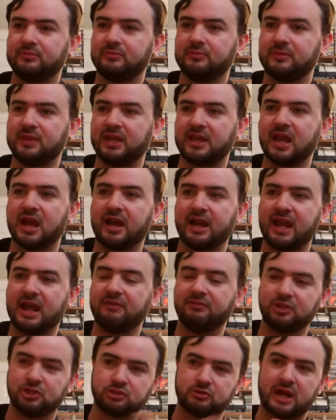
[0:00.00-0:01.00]
they kind of
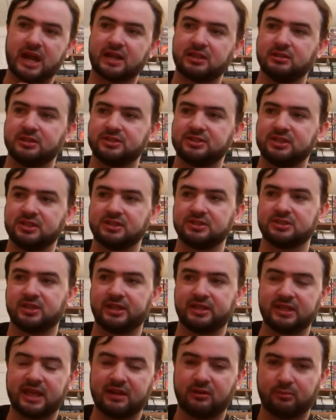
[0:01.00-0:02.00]
have the track listings
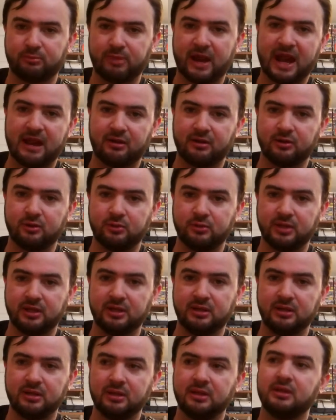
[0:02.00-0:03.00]
like that on Paranoid,
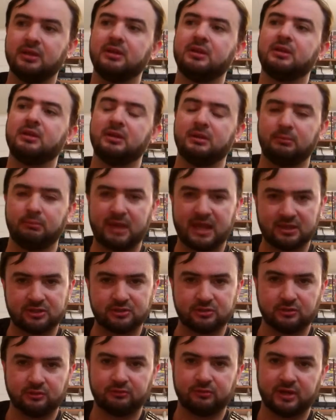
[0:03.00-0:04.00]

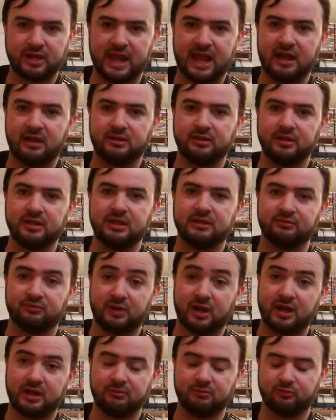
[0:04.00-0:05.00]
Master of Reality, and
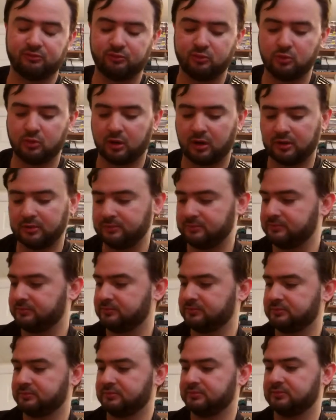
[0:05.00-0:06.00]
Volume 4.
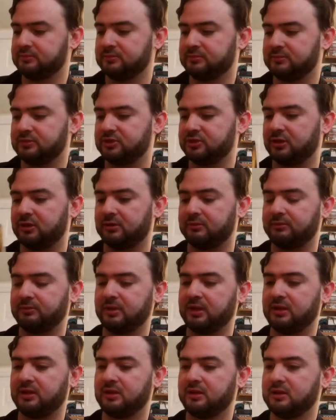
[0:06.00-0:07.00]
So,
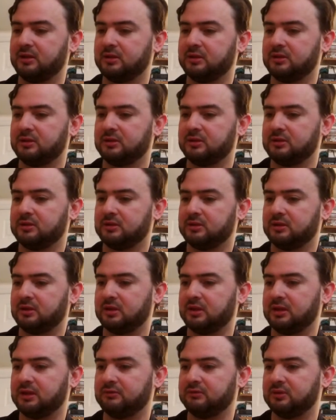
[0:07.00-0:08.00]

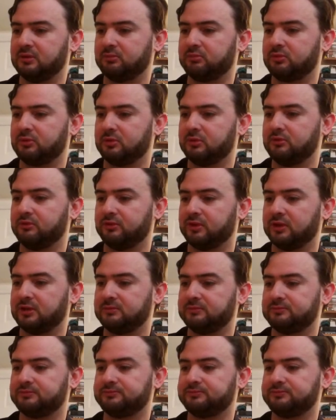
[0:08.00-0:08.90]
and even to prove it,